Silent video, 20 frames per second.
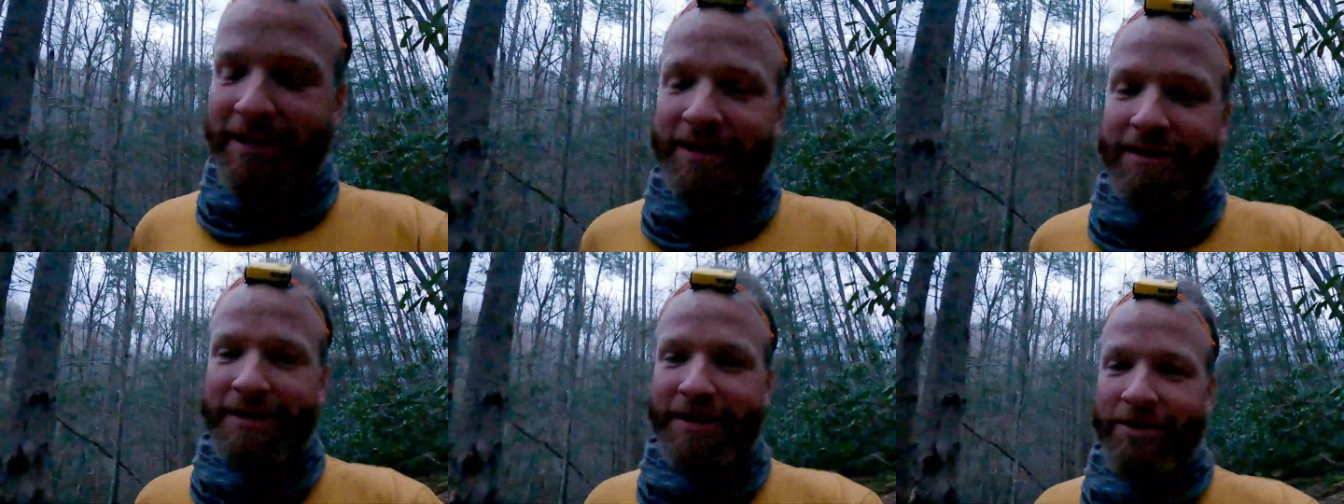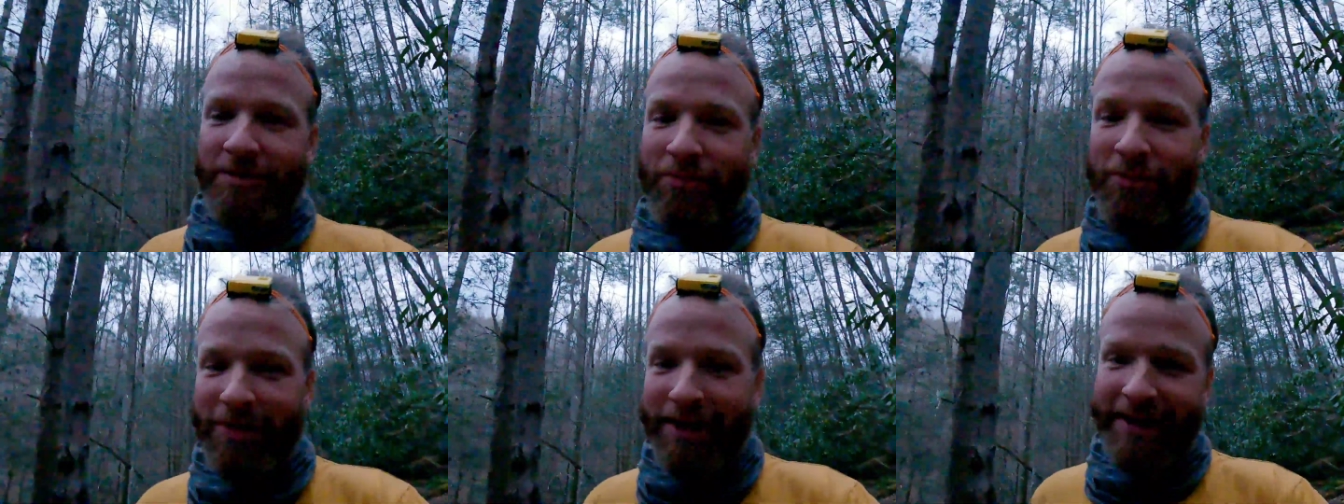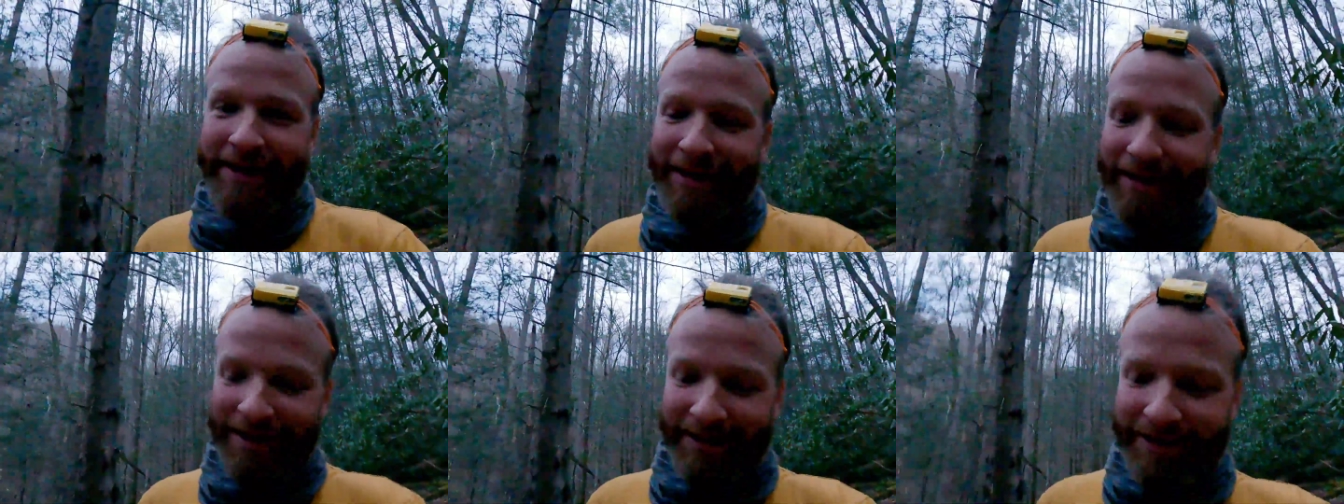as in
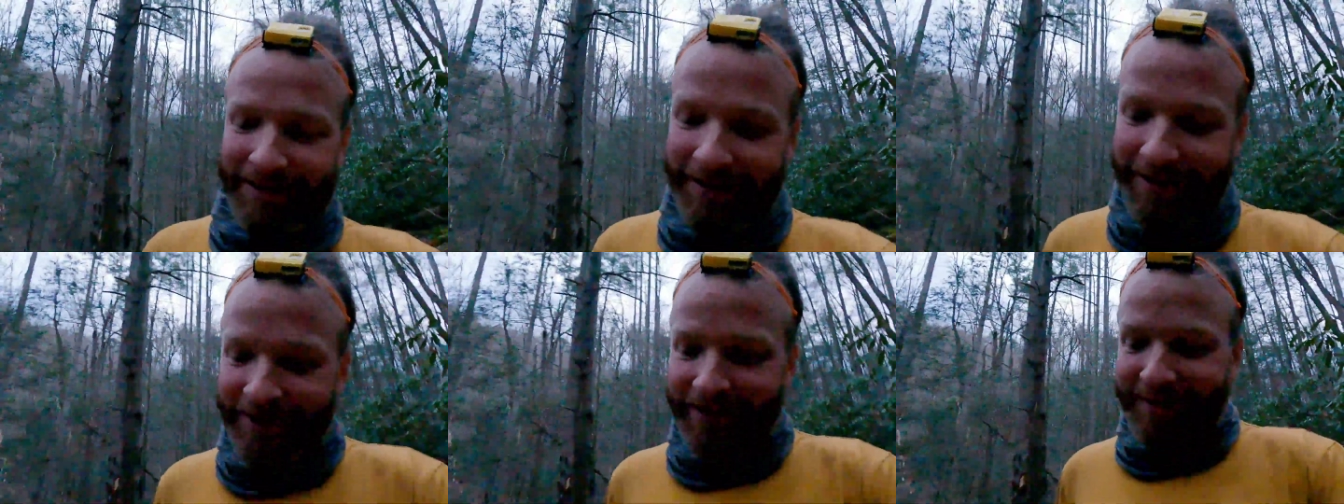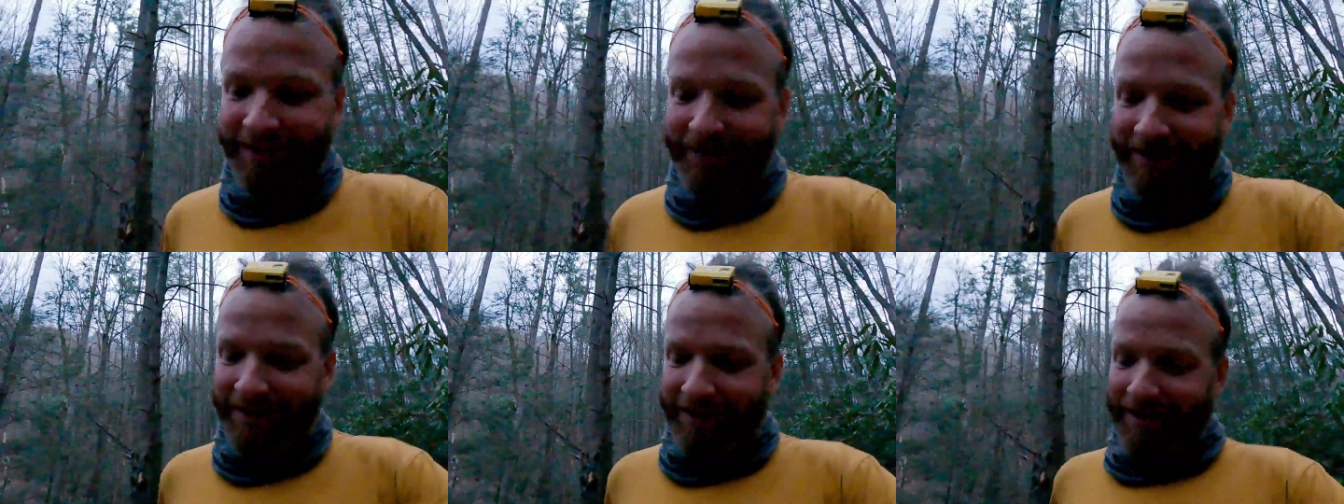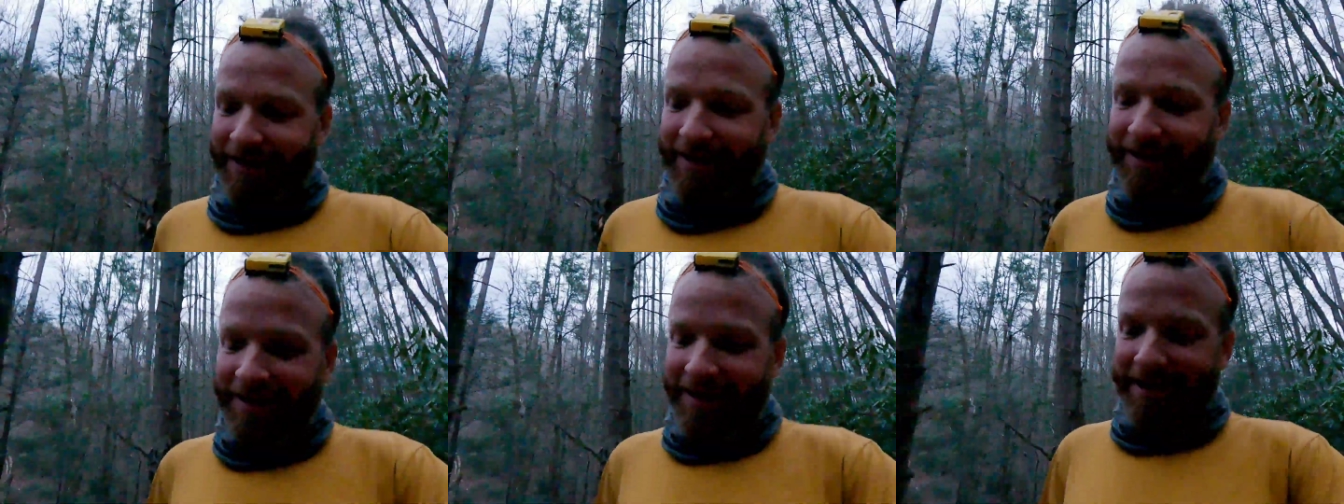why not,
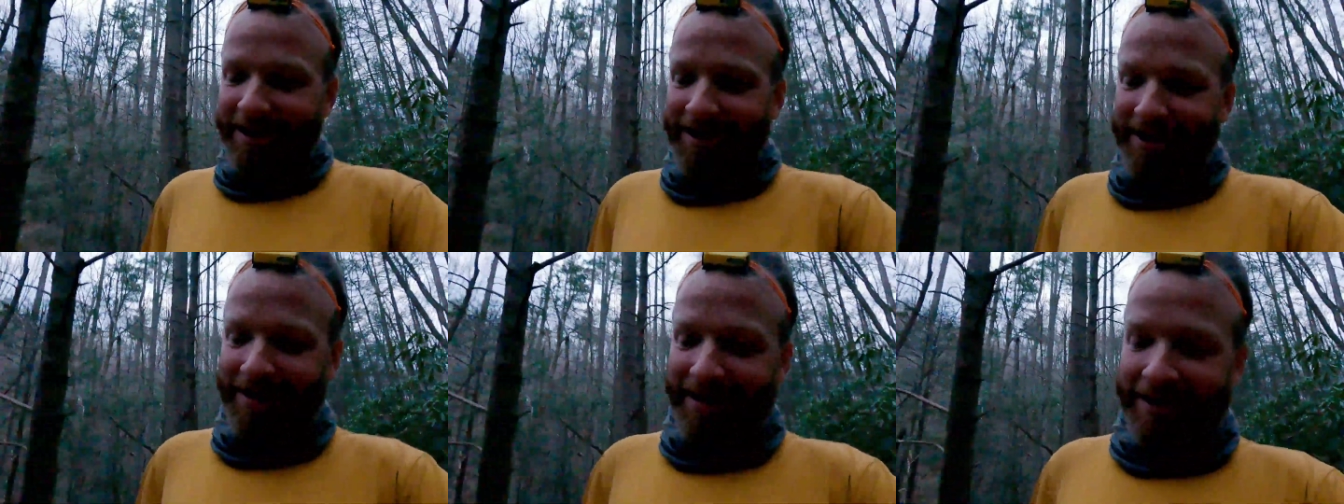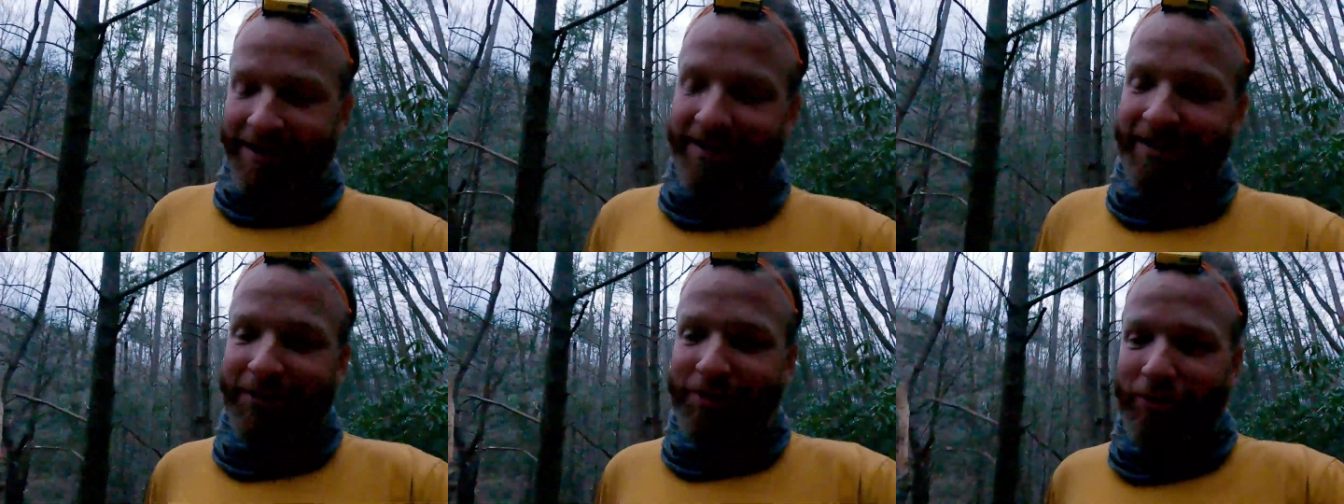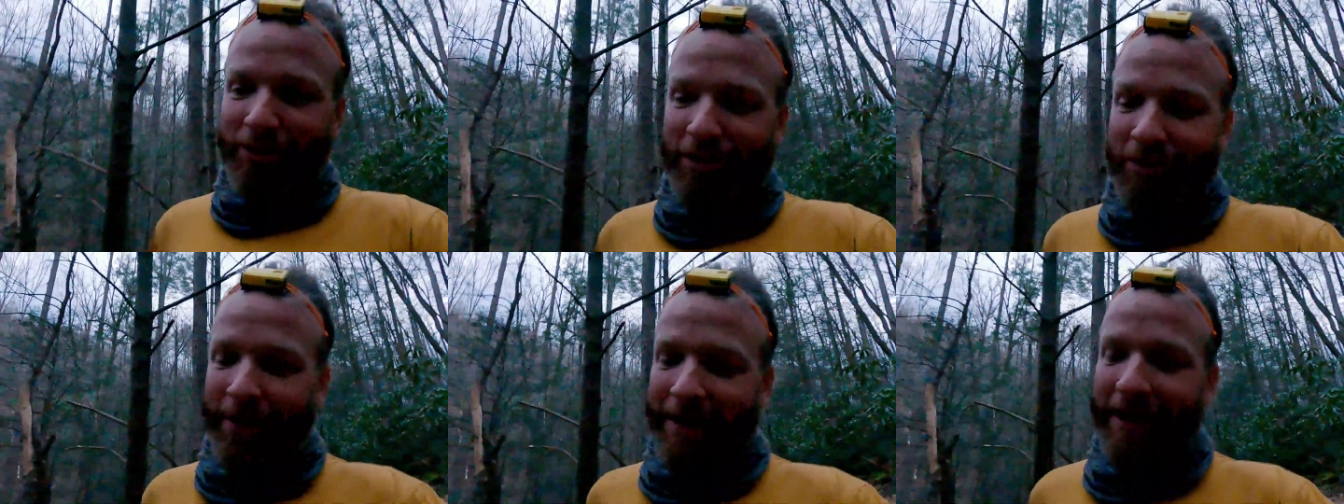uh,
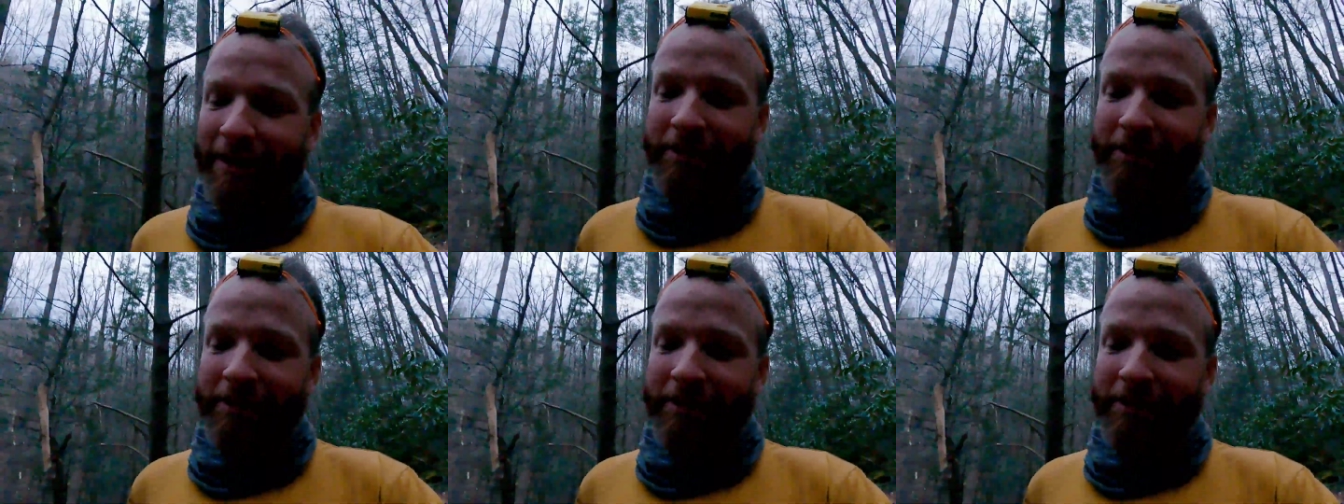and Ludo,